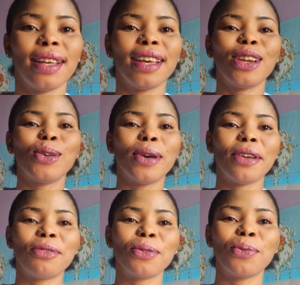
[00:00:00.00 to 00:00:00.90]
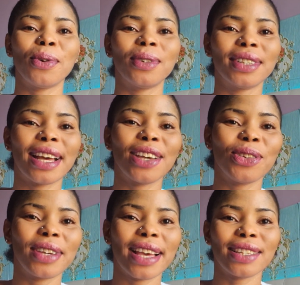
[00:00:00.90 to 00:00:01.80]
Hello everyone, how are
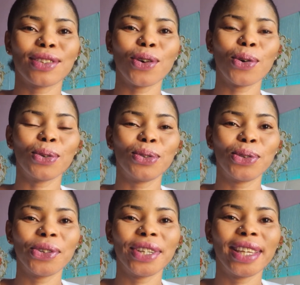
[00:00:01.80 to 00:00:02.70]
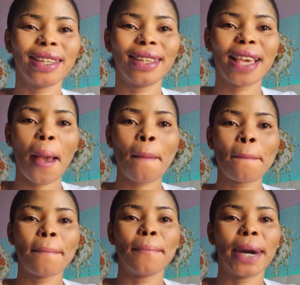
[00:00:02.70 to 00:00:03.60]
you guys all doing?
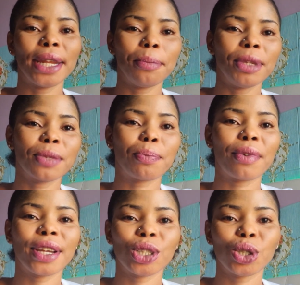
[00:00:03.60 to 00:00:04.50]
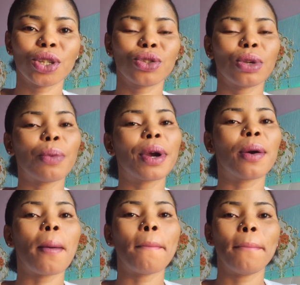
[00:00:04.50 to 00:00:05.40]
My name is Precious. You are
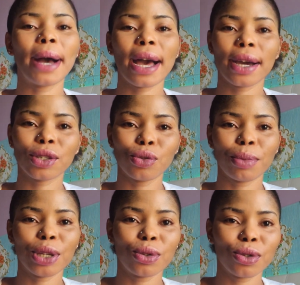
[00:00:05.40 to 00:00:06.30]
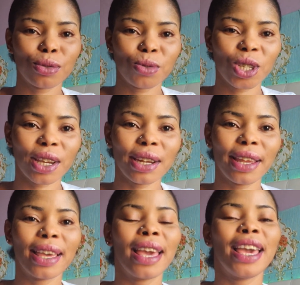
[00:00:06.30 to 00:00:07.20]
welcome back to my YouTube
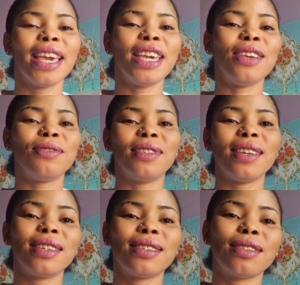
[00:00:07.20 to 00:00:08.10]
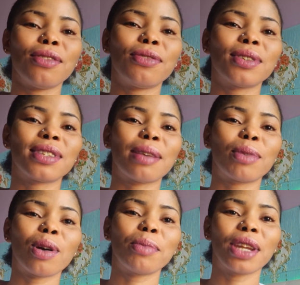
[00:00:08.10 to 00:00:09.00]
channel. If this is your first time
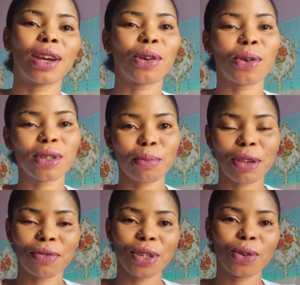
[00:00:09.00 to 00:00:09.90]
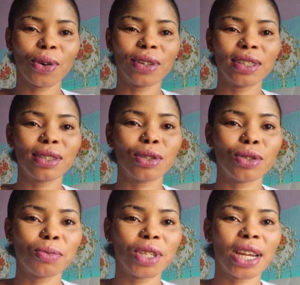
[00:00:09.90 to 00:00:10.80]
coming across my video on this
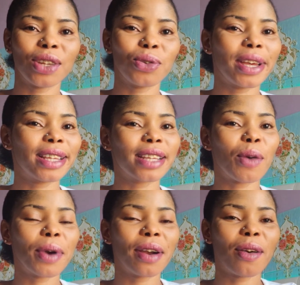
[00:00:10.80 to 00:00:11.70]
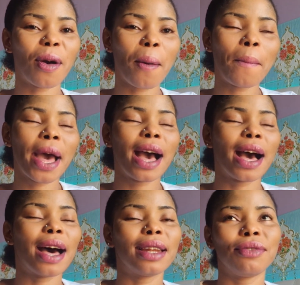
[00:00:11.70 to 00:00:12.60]
YouTube channel, you guys are welcome.
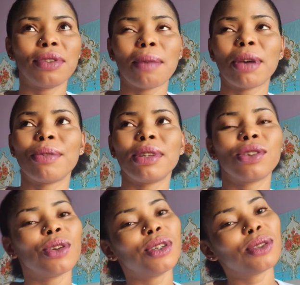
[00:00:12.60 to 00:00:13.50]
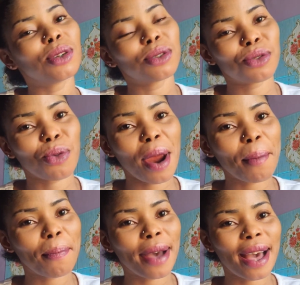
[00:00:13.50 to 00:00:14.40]
And if you are my returning
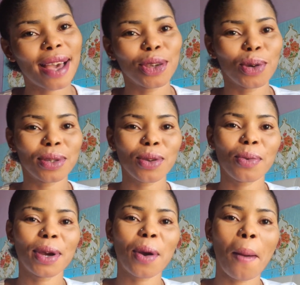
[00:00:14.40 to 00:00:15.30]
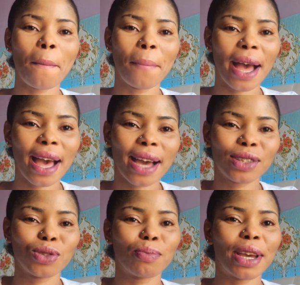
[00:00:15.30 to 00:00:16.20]
subscriber, you also welcome back
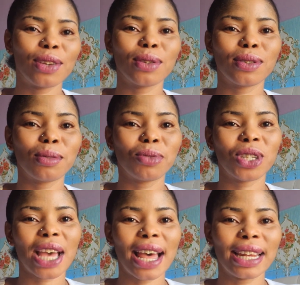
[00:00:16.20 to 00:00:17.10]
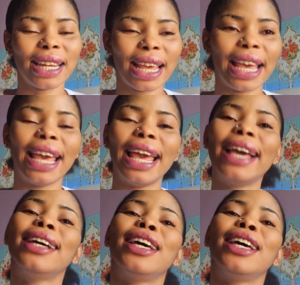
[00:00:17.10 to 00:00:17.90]
to my YouTube channel.